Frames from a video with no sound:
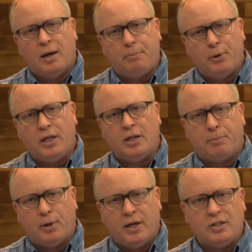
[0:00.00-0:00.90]
putting into
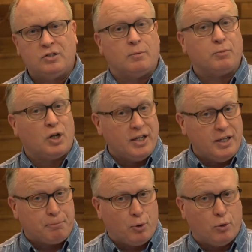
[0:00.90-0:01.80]
place, some
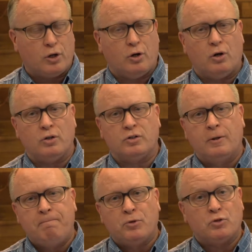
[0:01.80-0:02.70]
cleaning protocols,
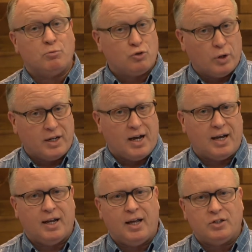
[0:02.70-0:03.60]
some strict
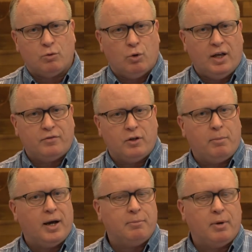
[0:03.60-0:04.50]
guidelines that we'll have to
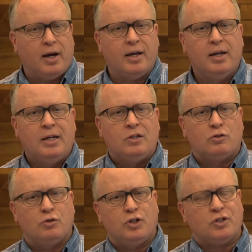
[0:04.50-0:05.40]
abide by.
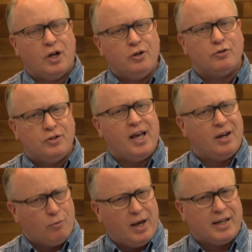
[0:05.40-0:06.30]
So just
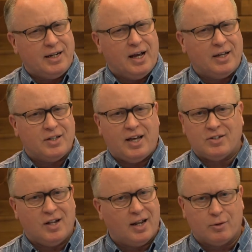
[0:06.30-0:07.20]
understand and recognize that.
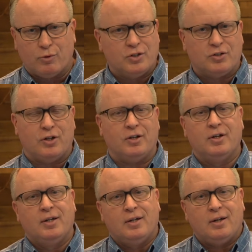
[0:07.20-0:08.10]
It's not like we're just going to
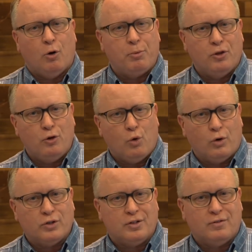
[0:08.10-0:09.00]
open the
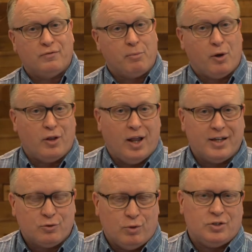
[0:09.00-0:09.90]
doors and flip on the
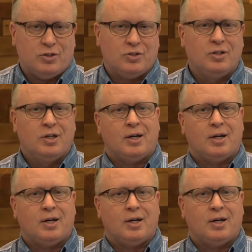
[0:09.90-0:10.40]
light switches.